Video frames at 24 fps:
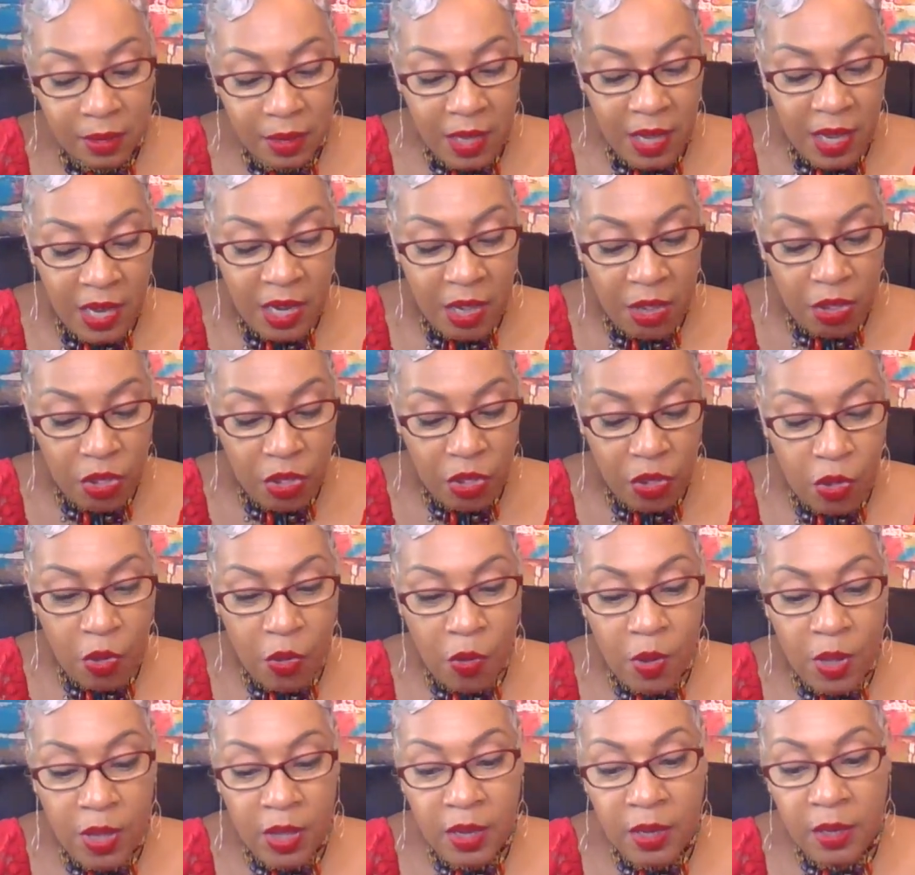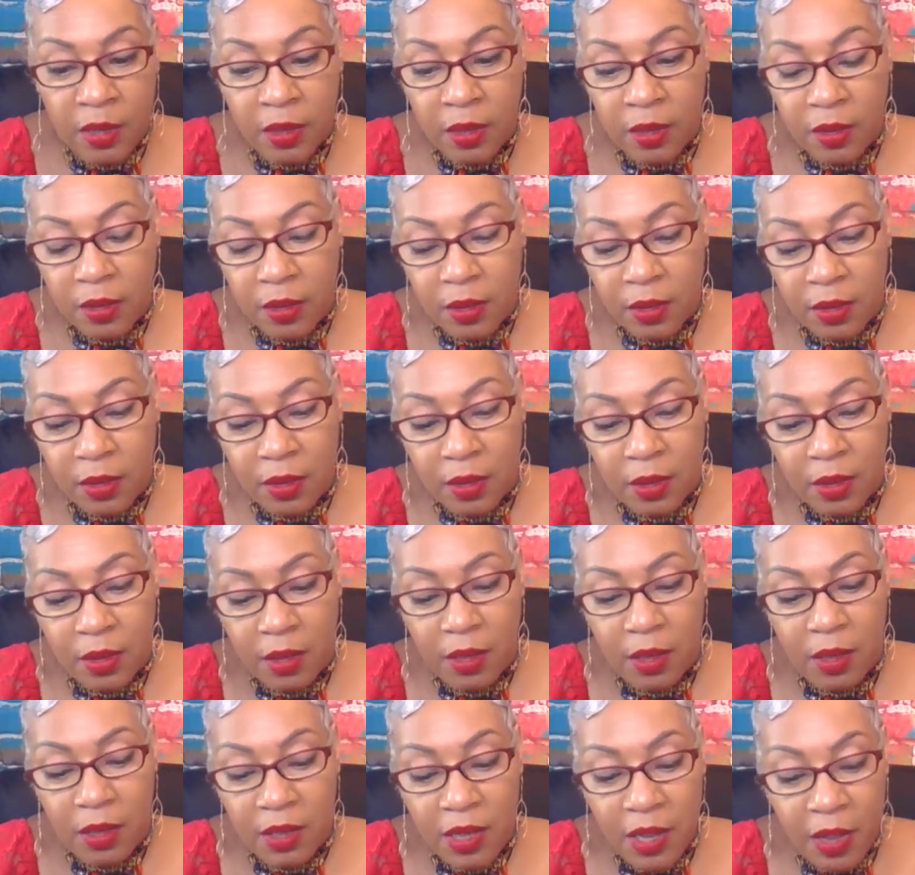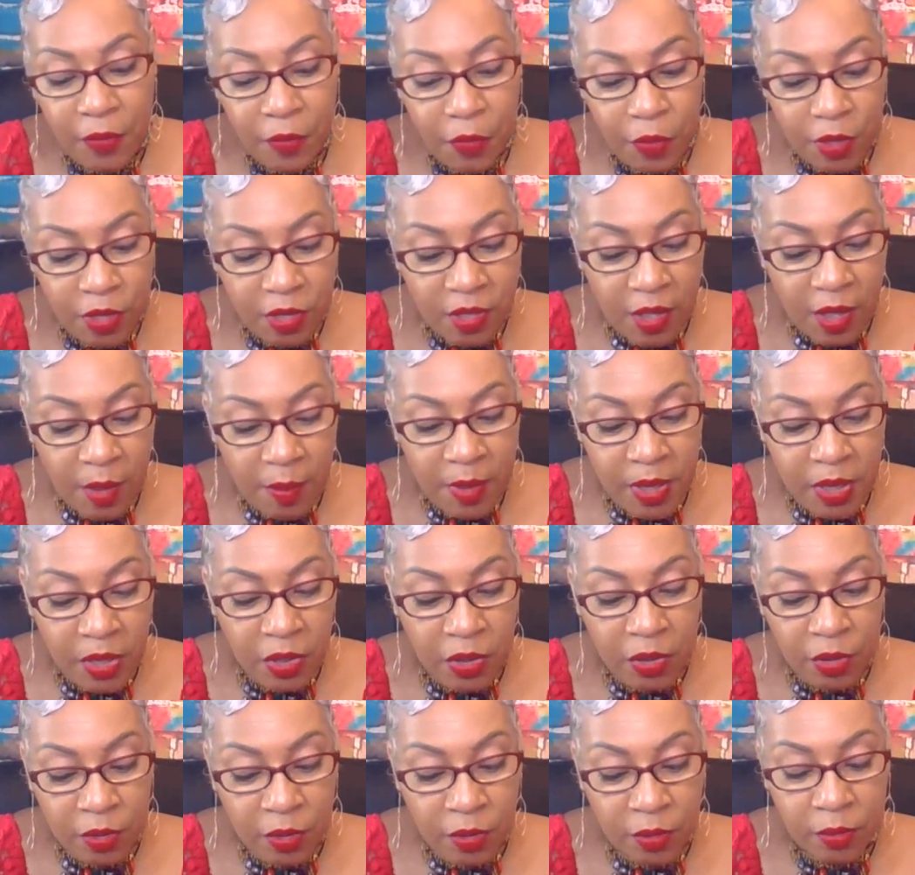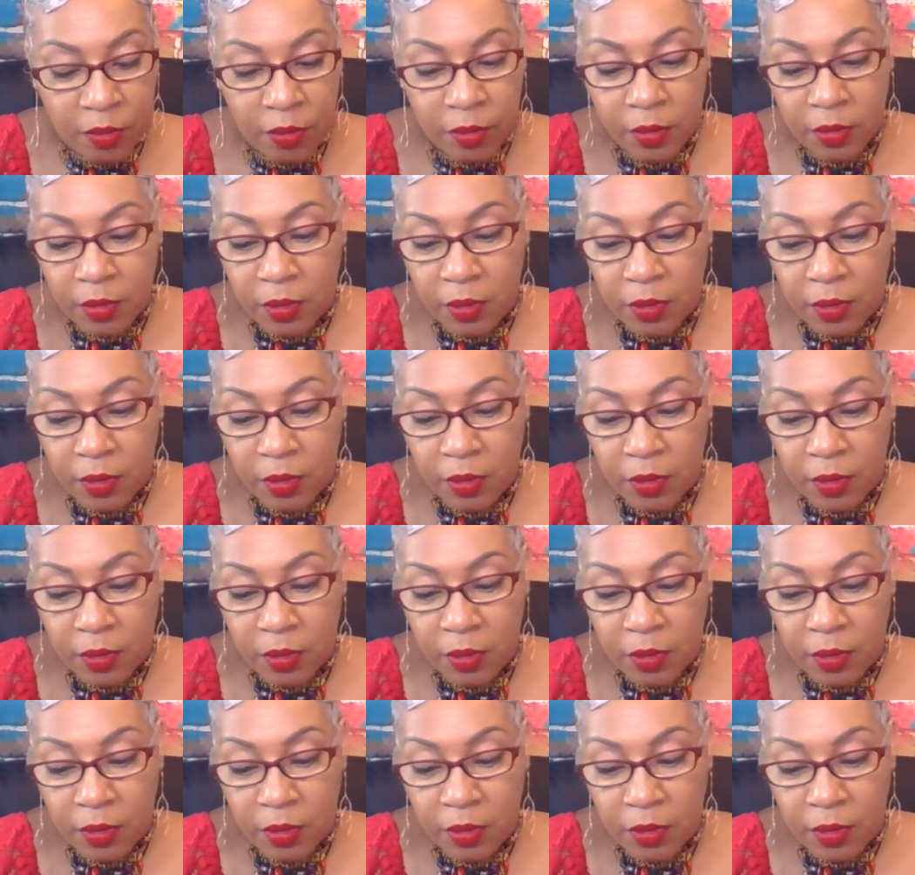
And it's showing that for some of you,